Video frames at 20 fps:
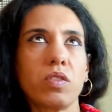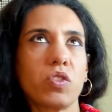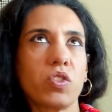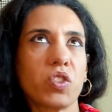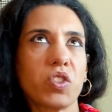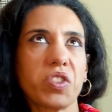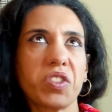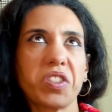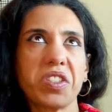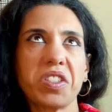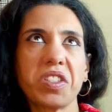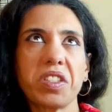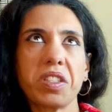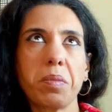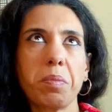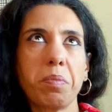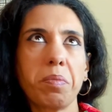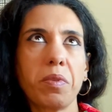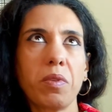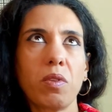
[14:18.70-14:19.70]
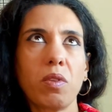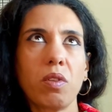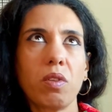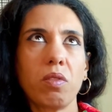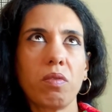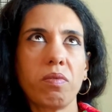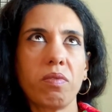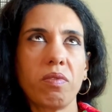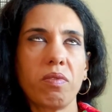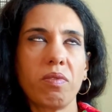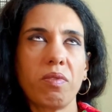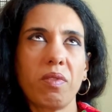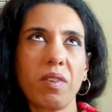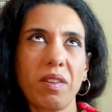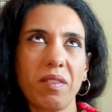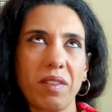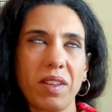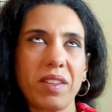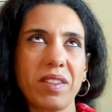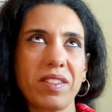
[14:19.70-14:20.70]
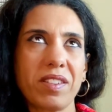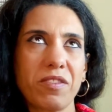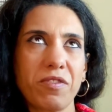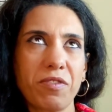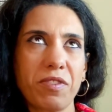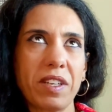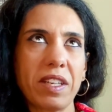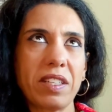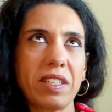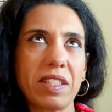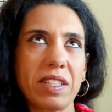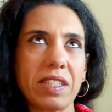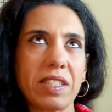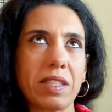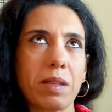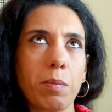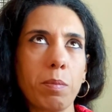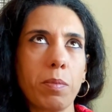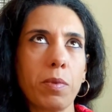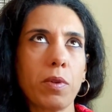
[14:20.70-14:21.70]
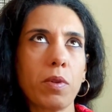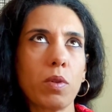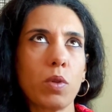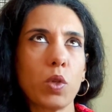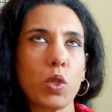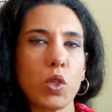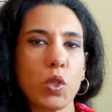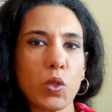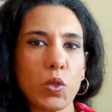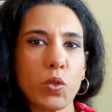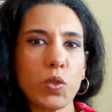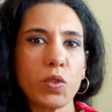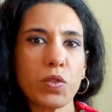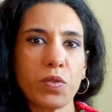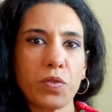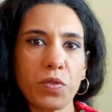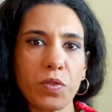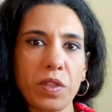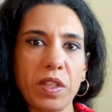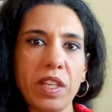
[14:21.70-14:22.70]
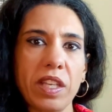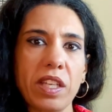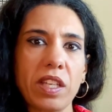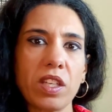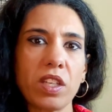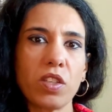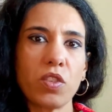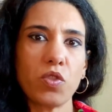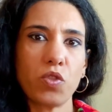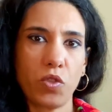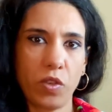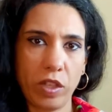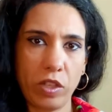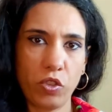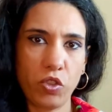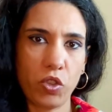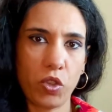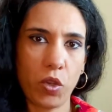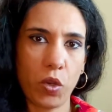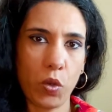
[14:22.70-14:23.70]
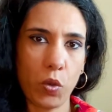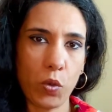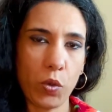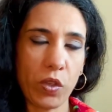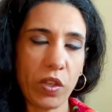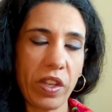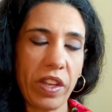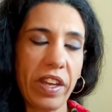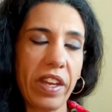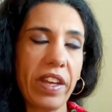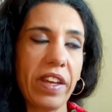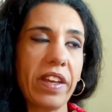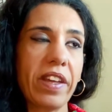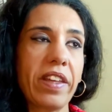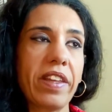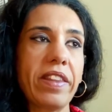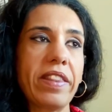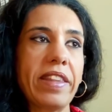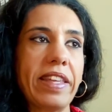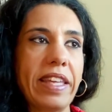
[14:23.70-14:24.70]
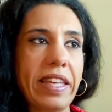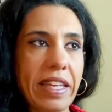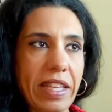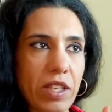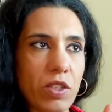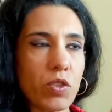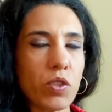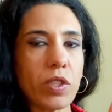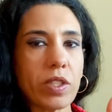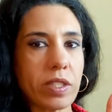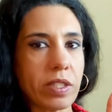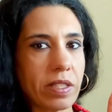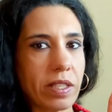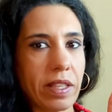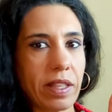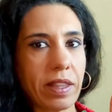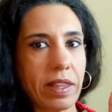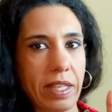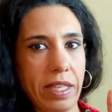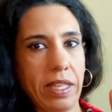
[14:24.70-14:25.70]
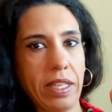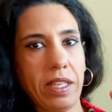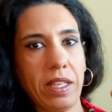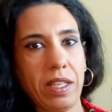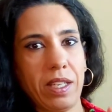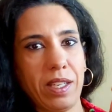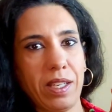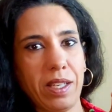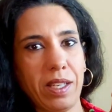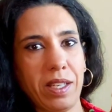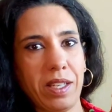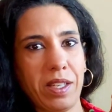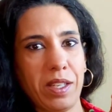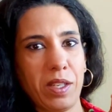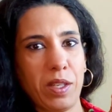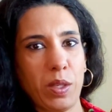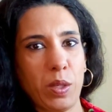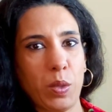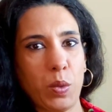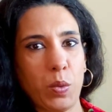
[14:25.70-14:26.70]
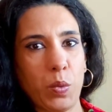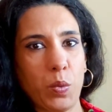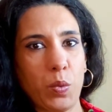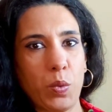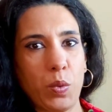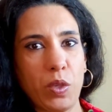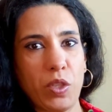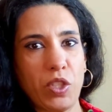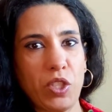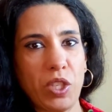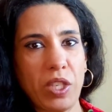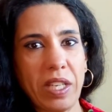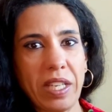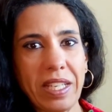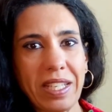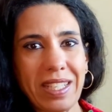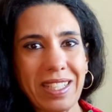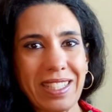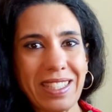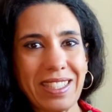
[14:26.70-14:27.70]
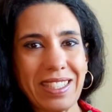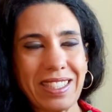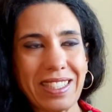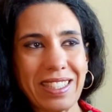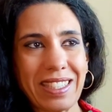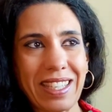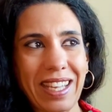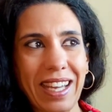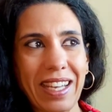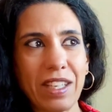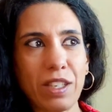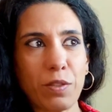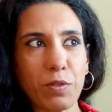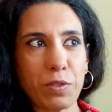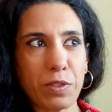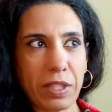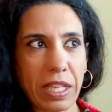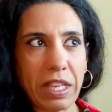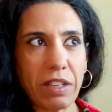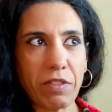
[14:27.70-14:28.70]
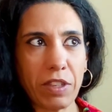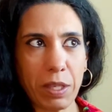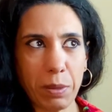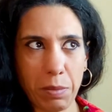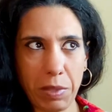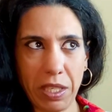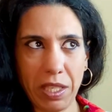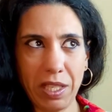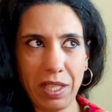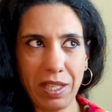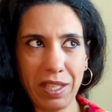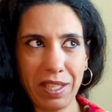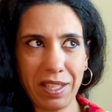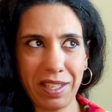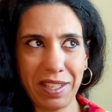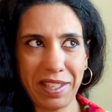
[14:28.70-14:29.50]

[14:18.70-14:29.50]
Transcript: just a simple, it's a fairly simple, loose fitting trench coat. The interesting thing, which is kind of saving me,